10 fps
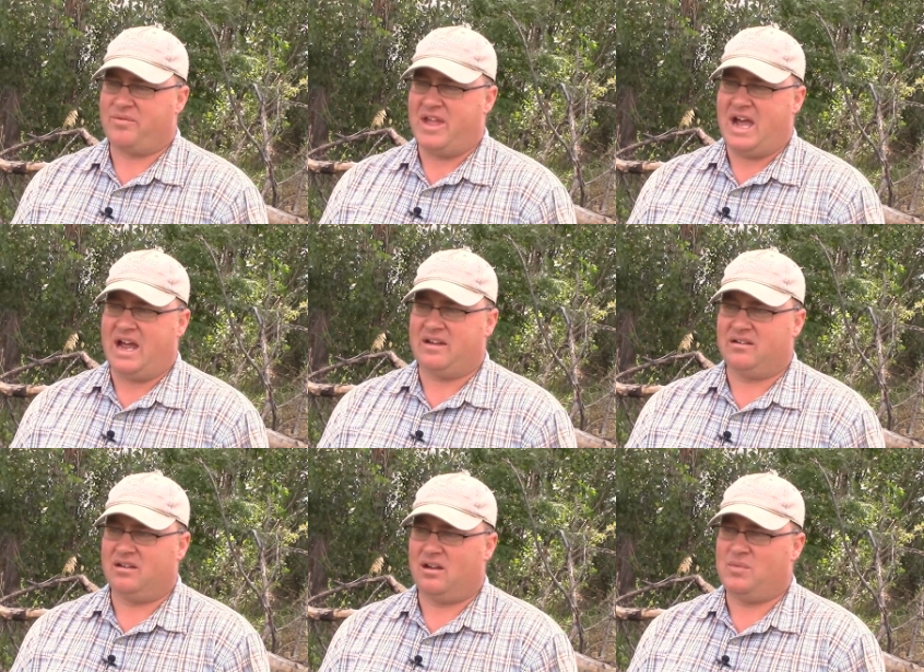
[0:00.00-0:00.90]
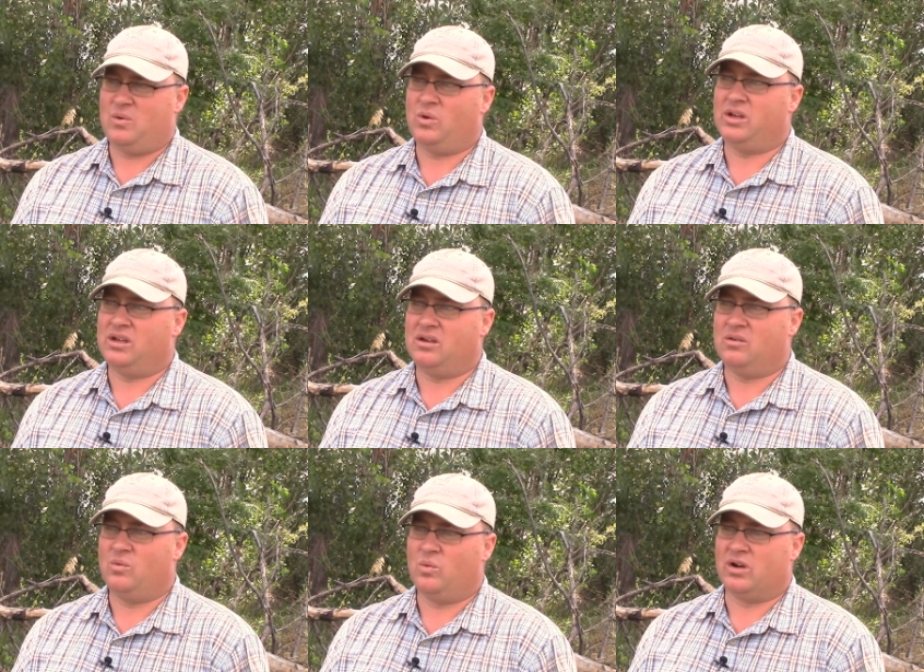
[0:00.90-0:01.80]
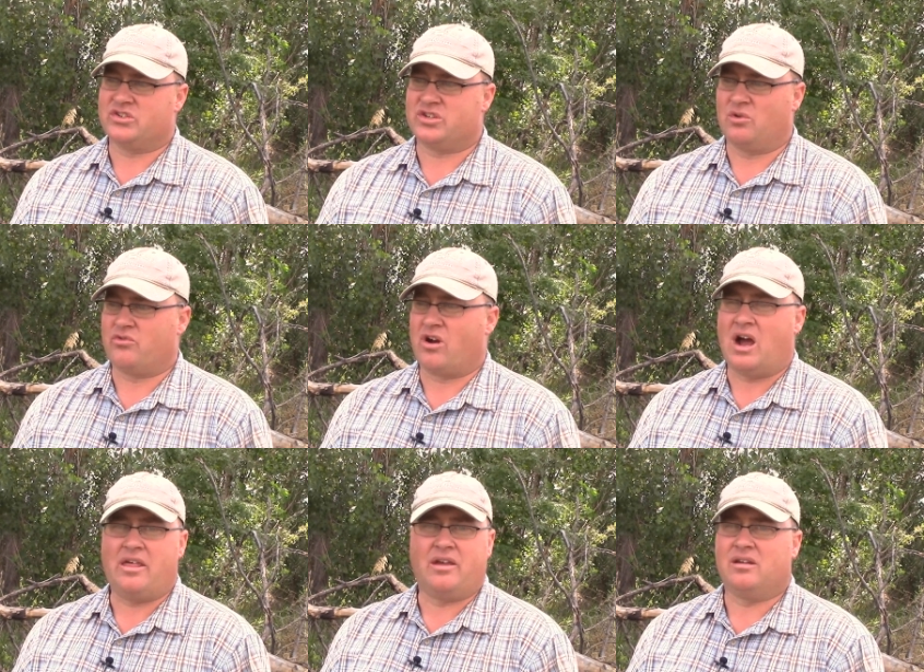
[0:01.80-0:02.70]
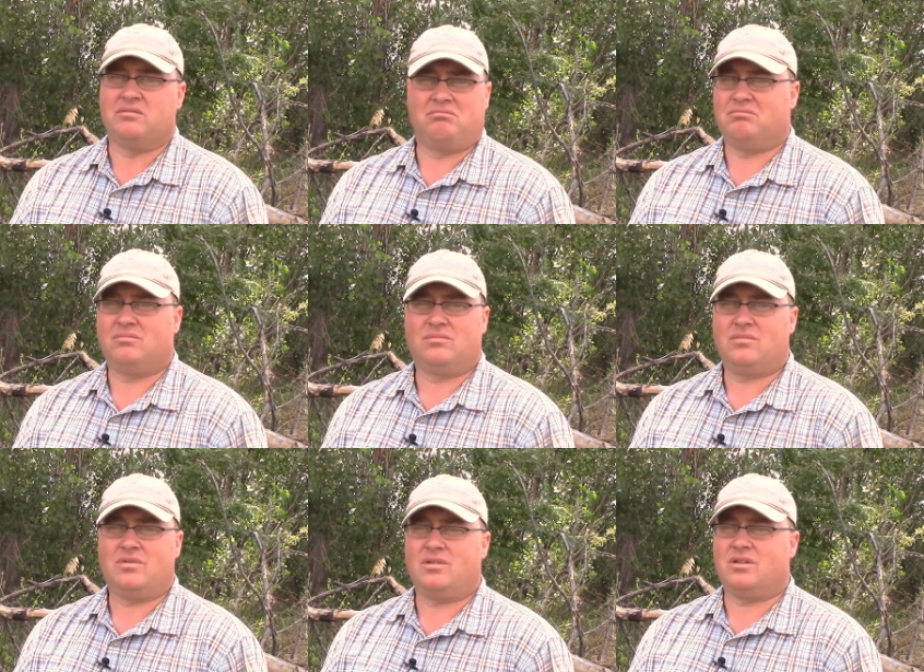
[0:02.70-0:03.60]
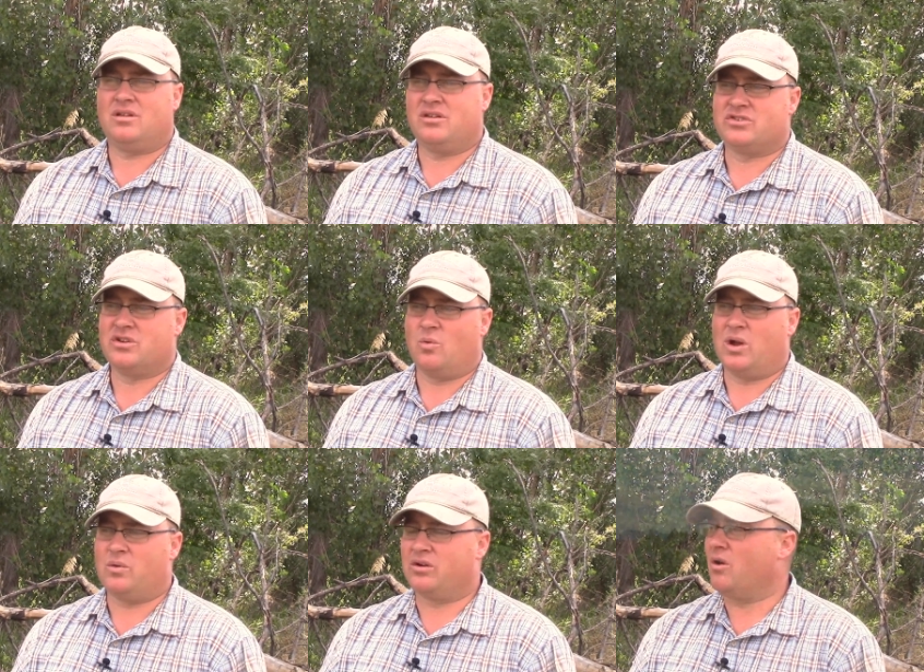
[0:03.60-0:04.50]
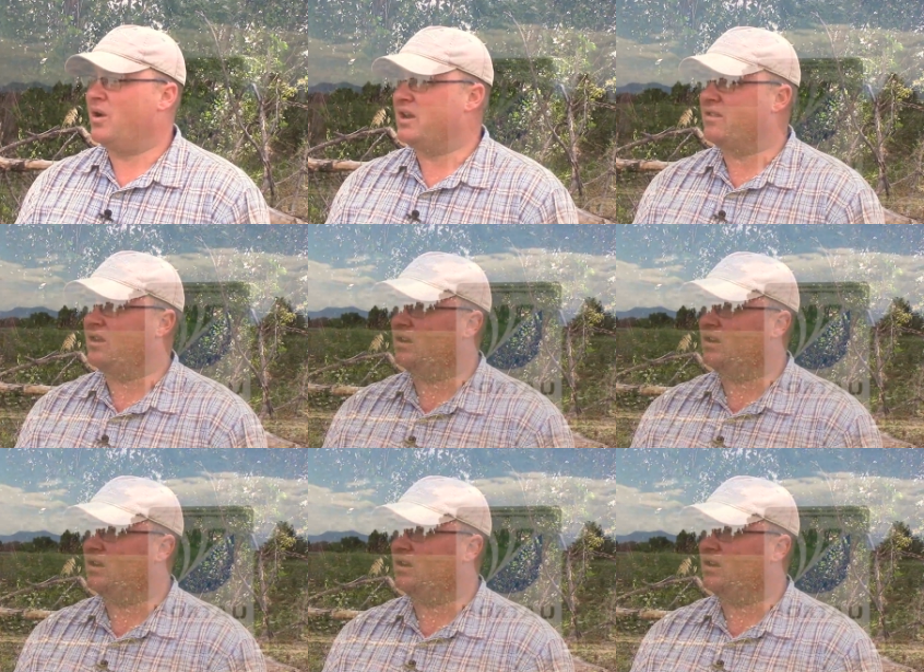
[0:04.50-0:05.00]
that, I mean, we're so dry that there's no way we grow anything